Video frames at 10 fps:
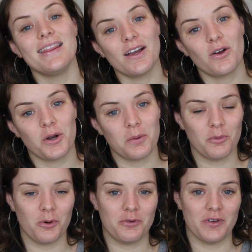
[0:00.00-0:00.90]
I then got a
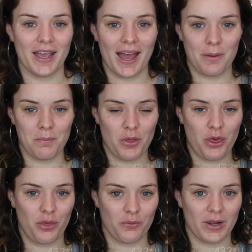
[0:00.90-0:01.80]
Morphe
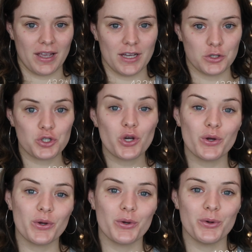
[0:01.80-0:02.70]

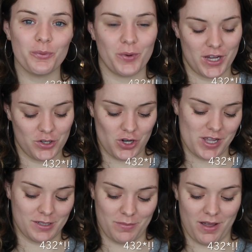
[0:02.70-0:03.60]
M32, which
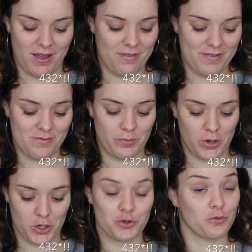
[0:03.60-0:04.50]
is my favorite
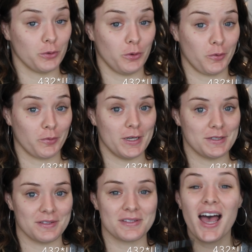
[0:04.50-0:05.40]
brush for a lot of
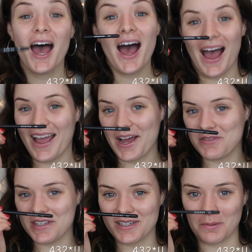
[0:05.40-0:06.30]
reasons. I
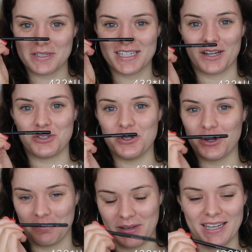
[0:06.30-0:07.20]
have this number tattooed
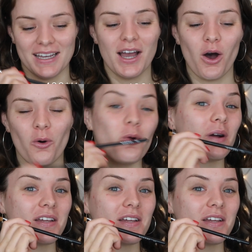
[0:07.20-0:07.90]
on me, all